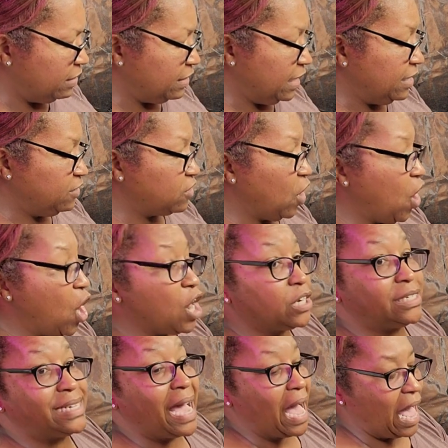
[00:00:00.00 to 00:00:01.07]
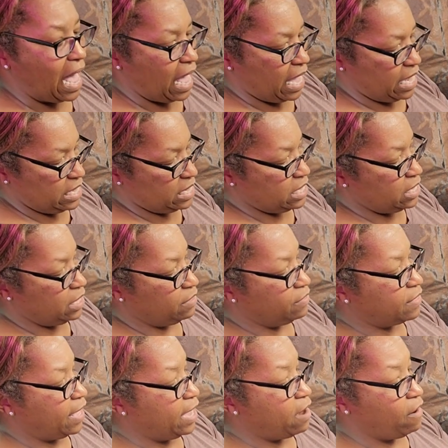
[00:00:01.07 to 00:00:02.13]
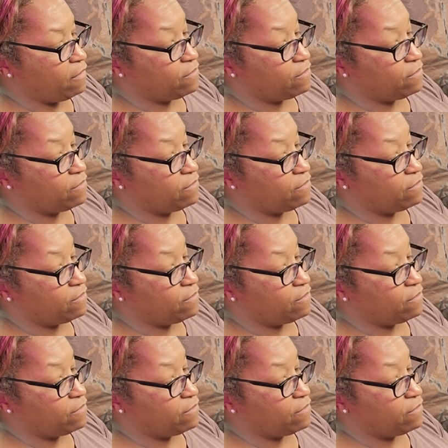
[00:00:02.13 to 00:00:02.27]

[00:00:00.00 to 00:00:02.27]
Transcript: seeds are tiny. They are